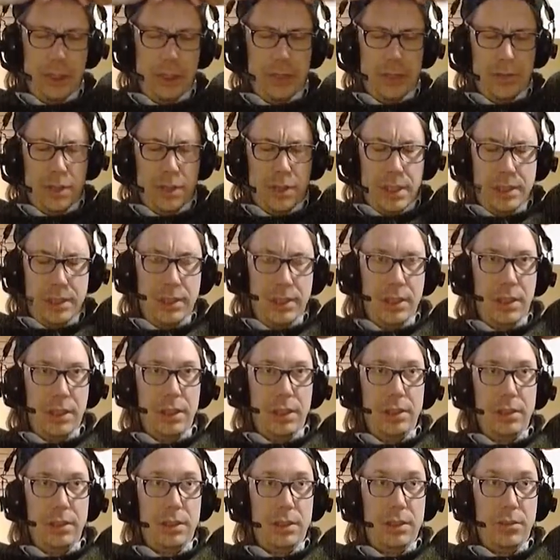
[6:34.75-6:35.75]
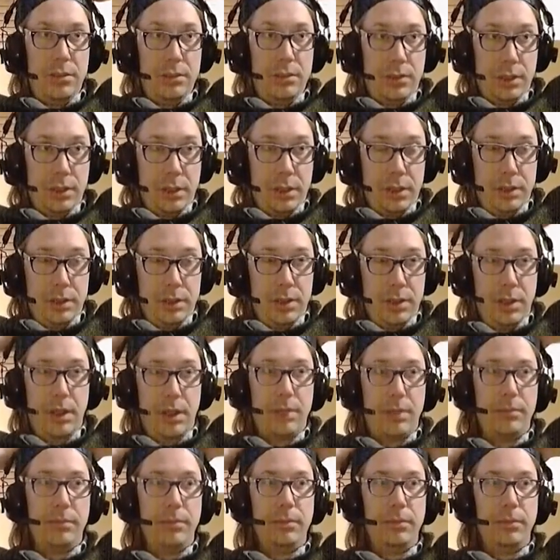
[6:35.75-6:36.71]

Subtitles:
outright say that she was going to stop